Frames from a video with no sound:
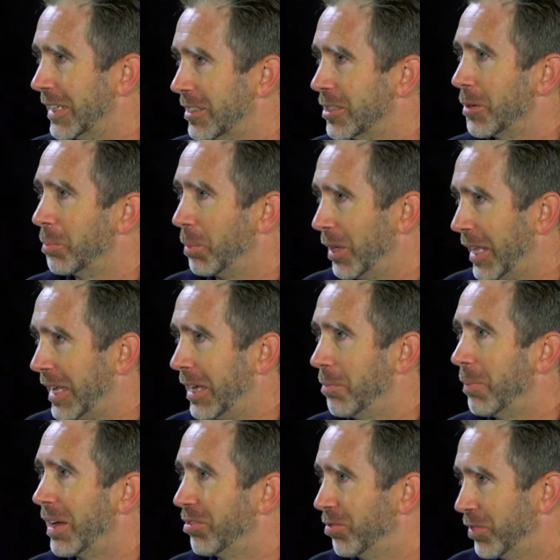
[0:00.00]
to
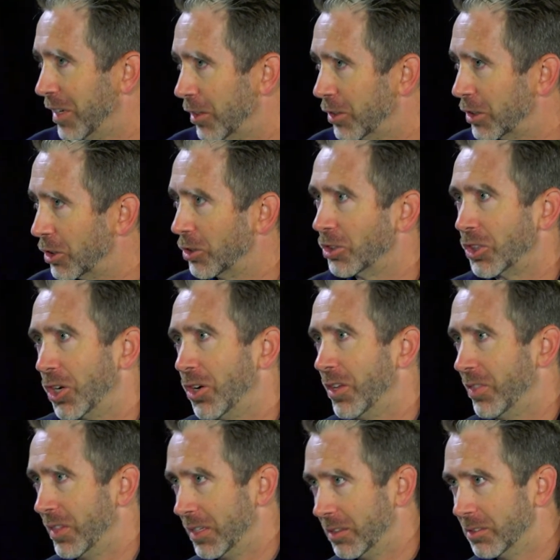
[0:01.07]
blame my failures
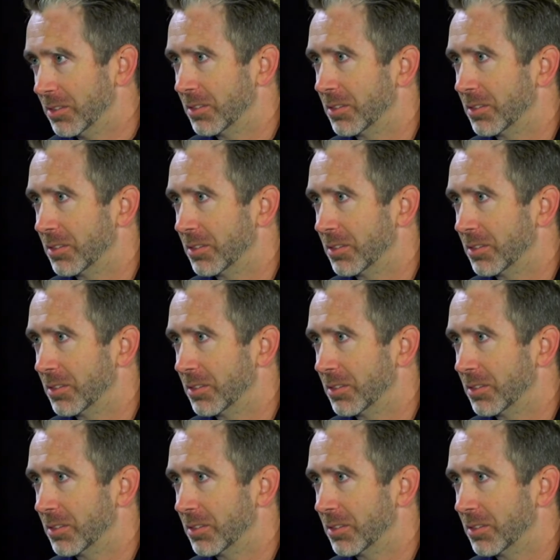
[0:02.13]
on this.